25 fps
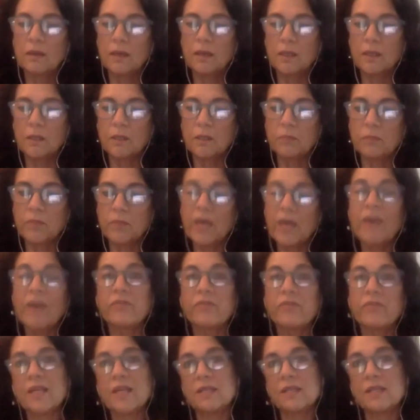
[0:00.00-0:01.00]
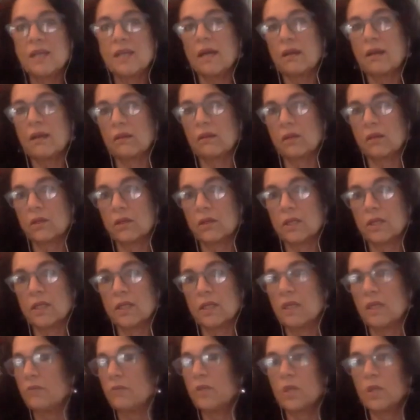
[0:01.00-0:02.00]
um, have that dialogue,
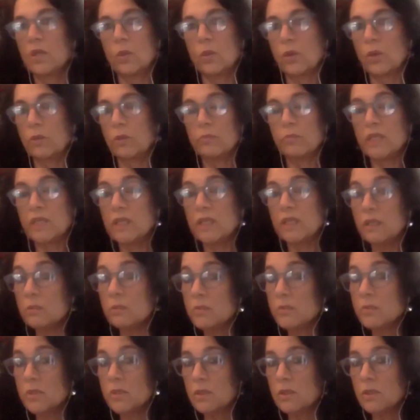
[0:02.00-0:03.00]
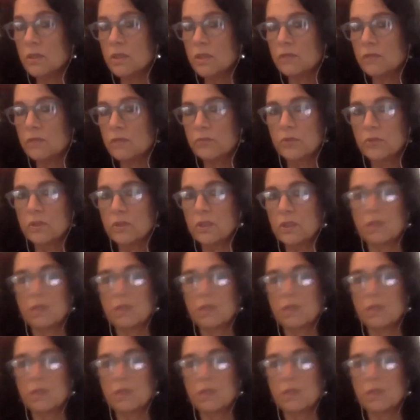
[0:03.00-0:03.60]
even though our mediums are different,